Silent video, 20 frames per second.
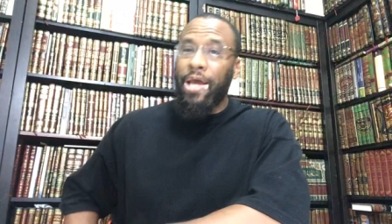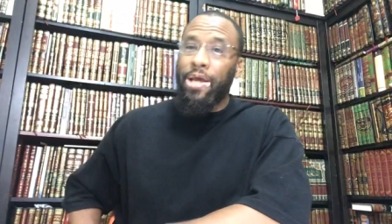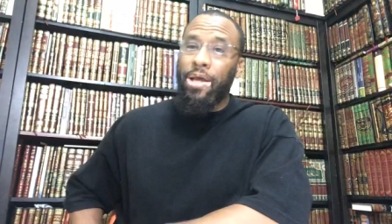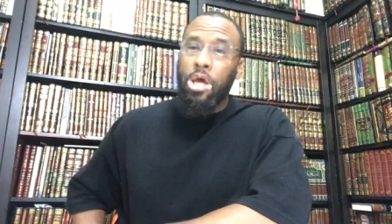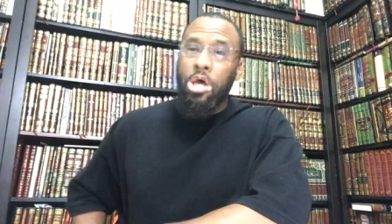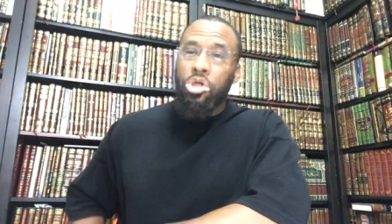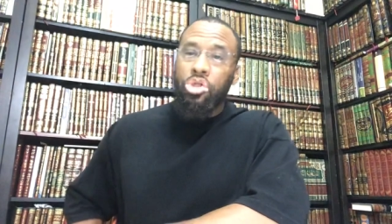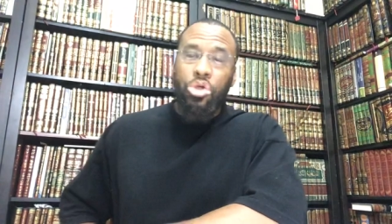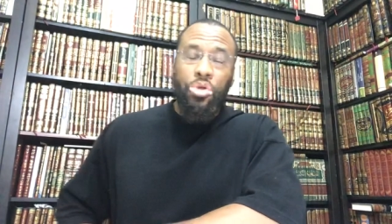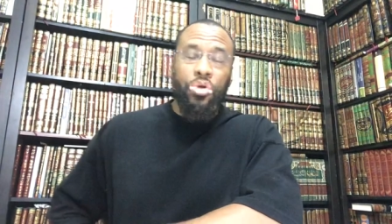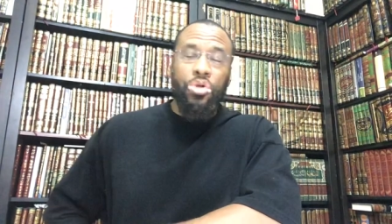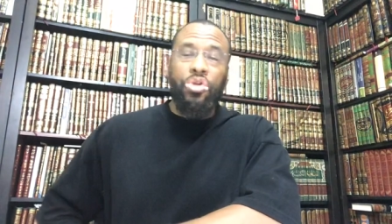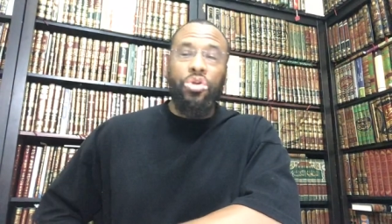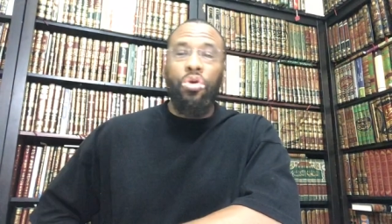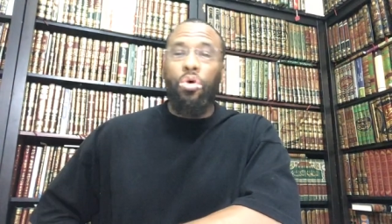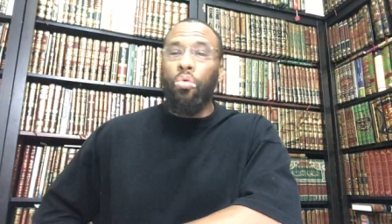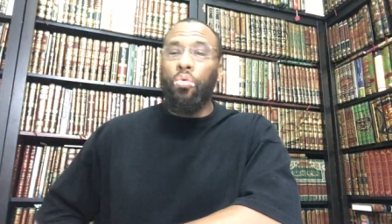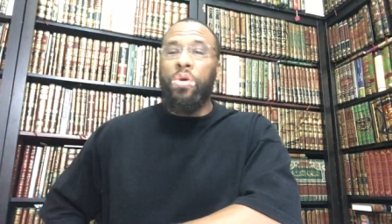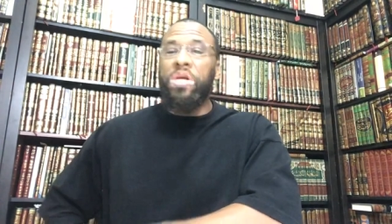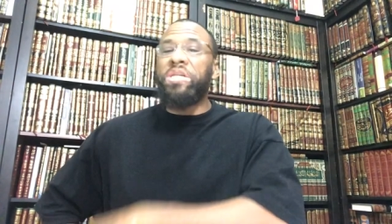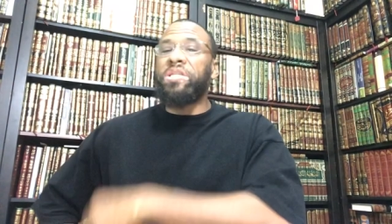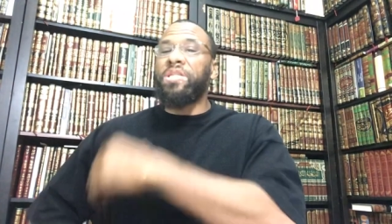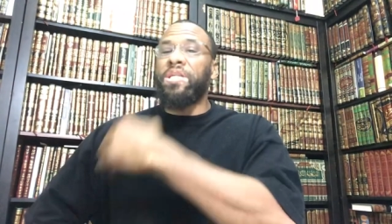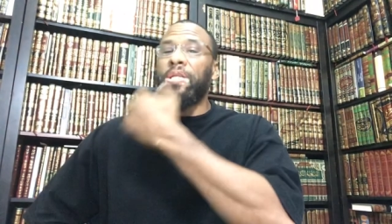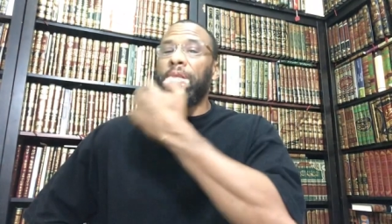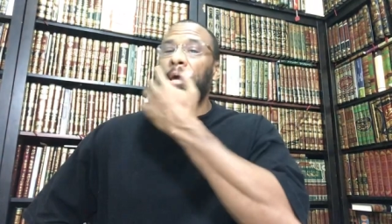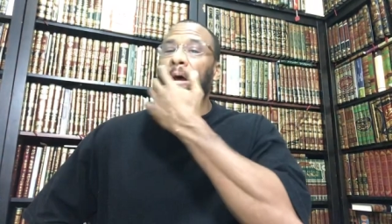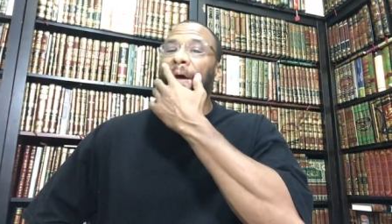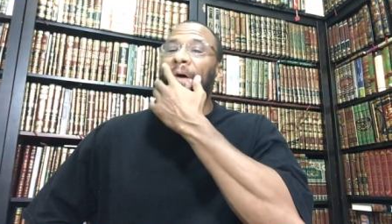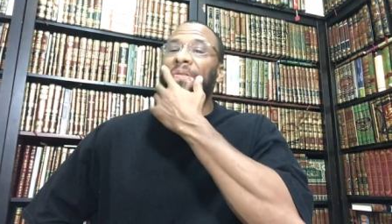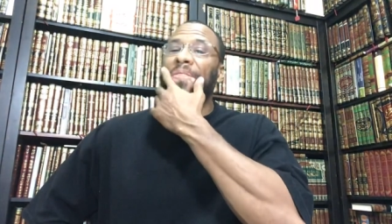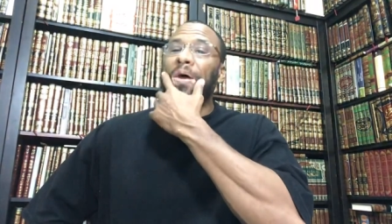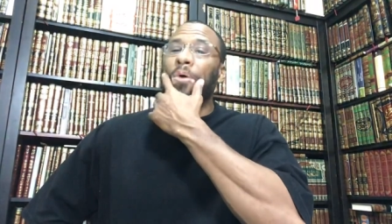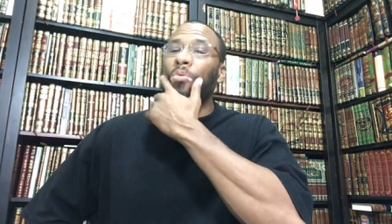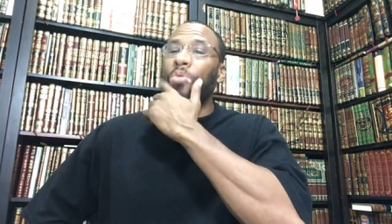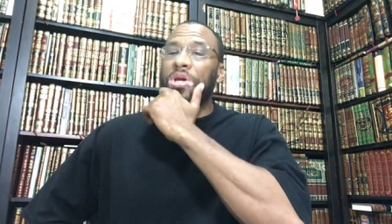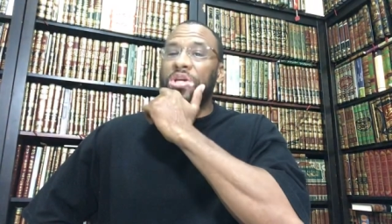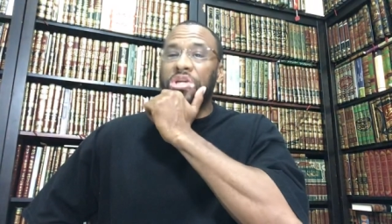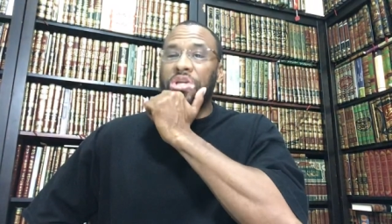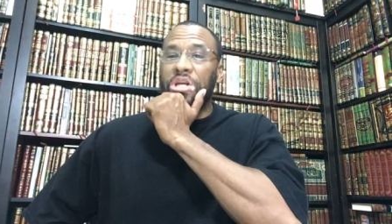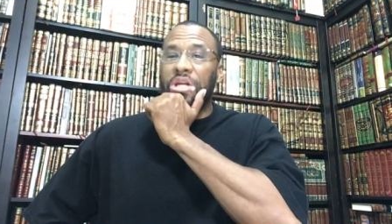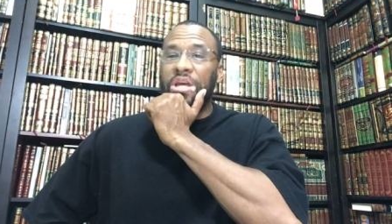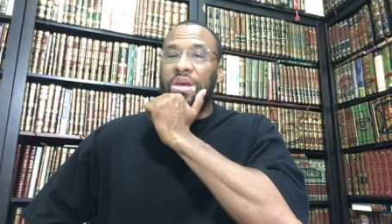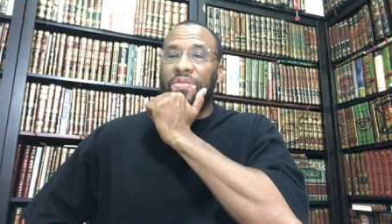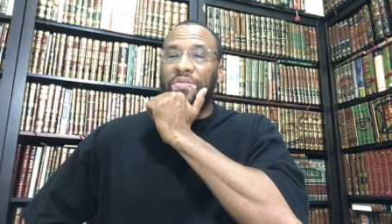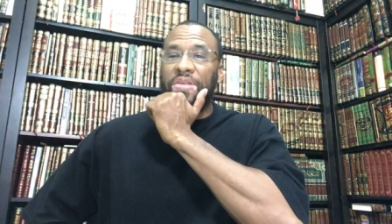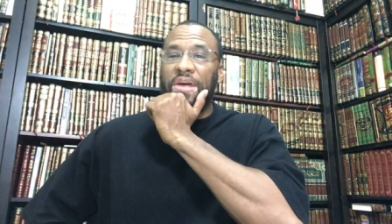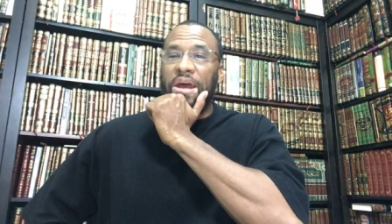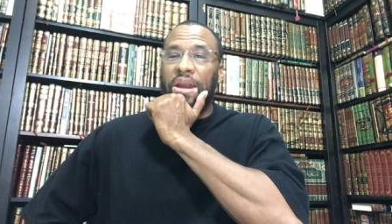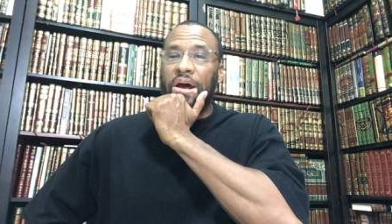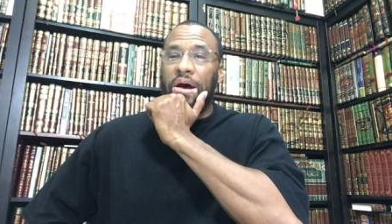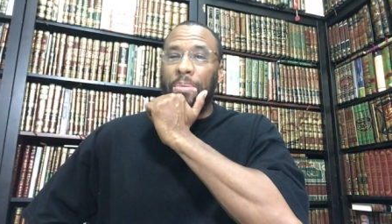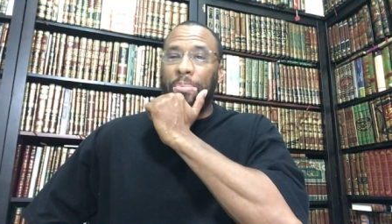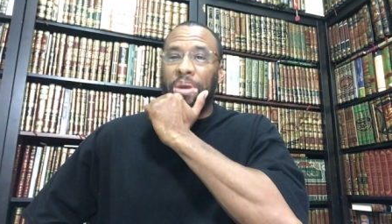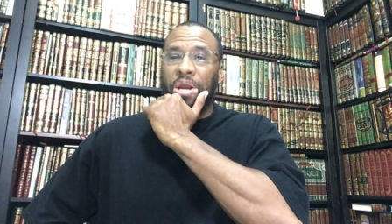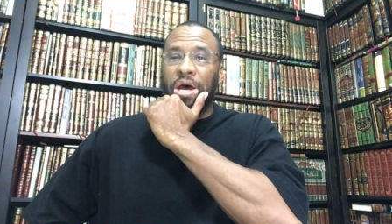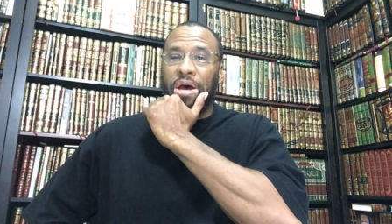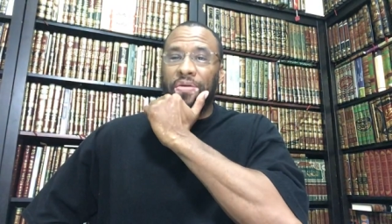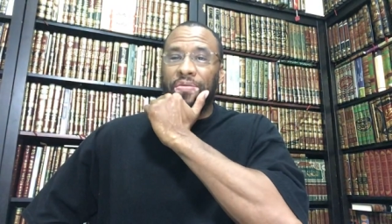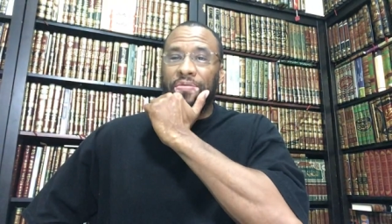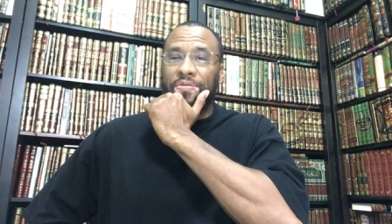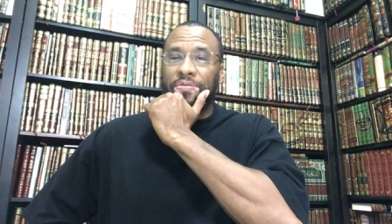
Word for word: they're saying. So there's no reason that we should give that up.